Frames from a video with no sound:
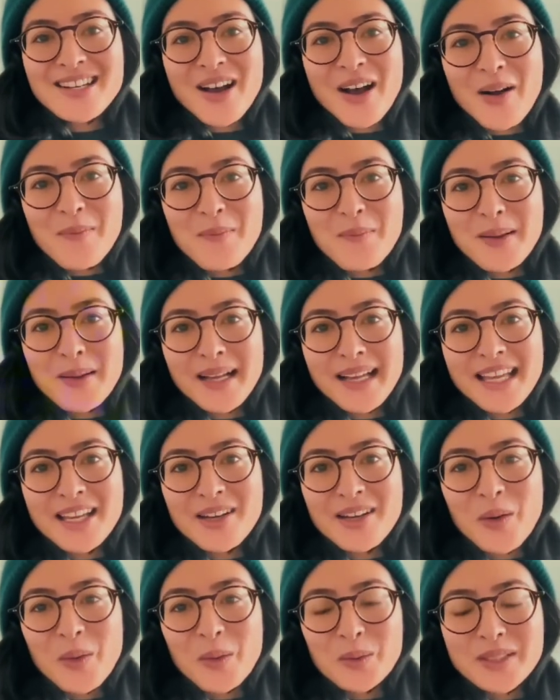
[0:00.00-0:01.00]
up
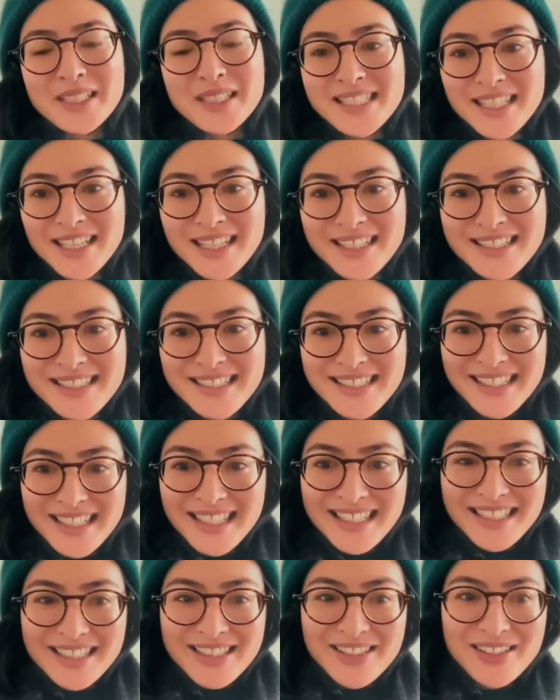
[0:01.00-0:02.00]
in OnlyDust,
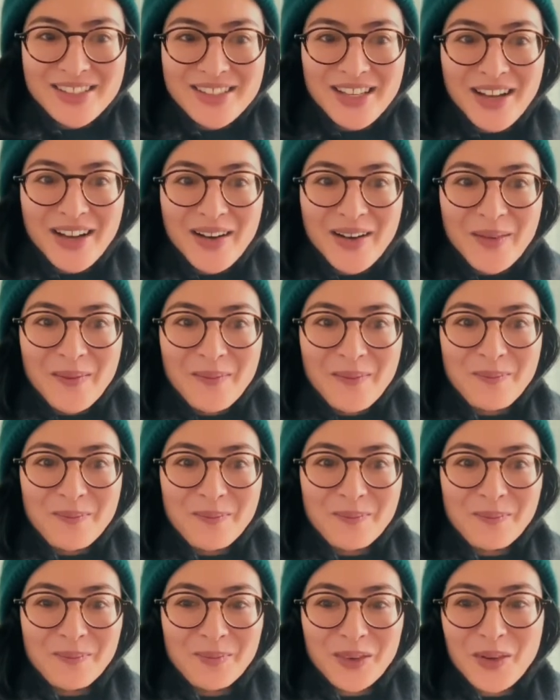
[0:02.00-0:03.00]
it's
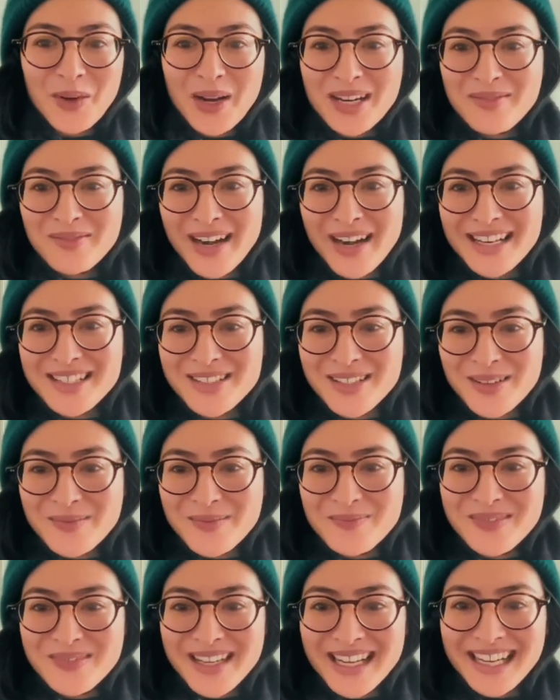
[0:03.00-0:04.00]
quite
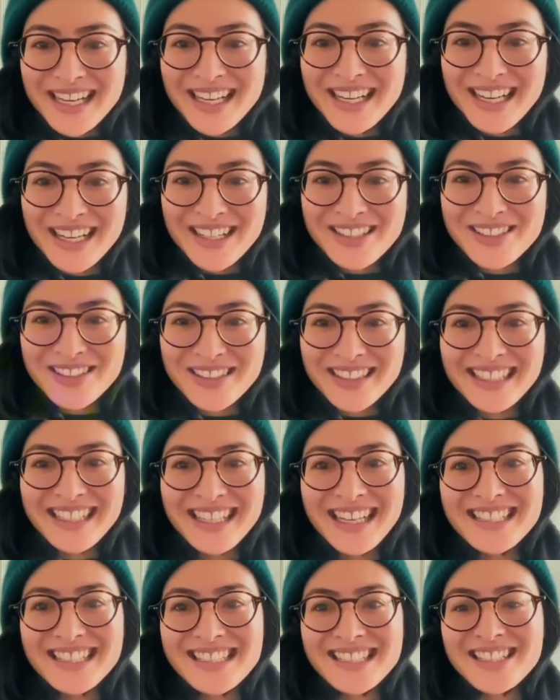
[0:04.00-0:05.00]
random.
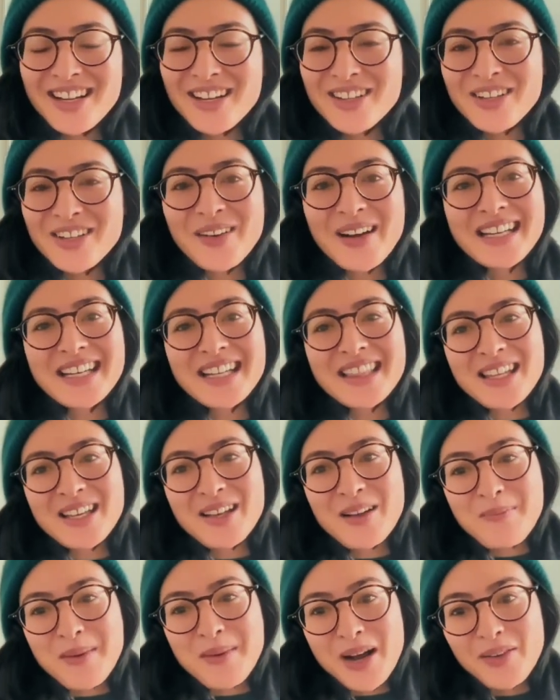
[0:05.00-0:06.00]
Actually, I did not know
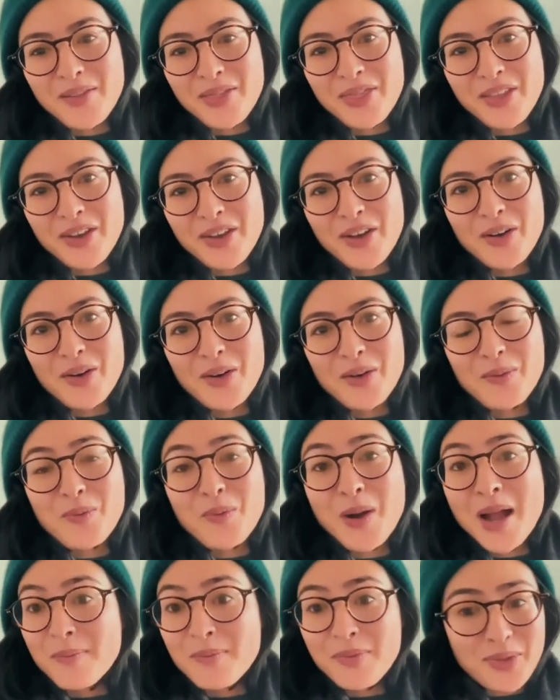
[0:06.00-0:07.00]
anything about the
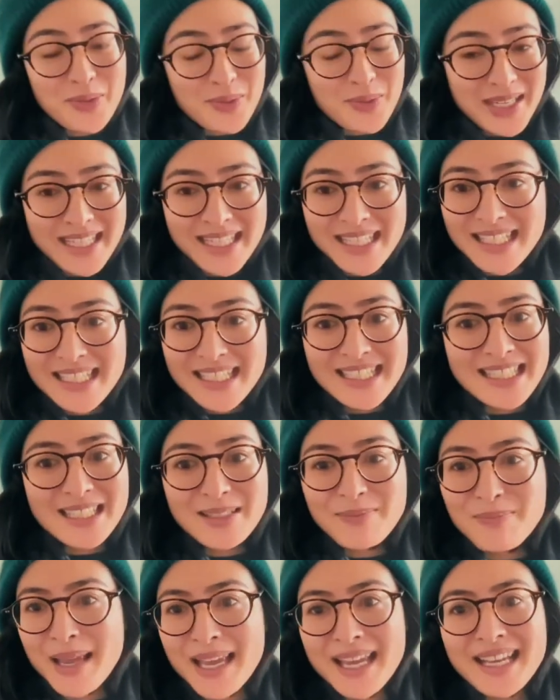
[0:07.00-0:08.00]
Web3
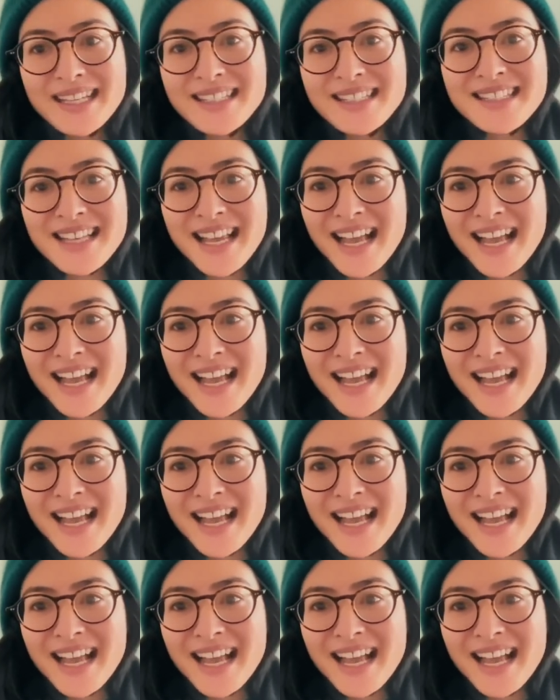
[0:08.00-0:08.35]
space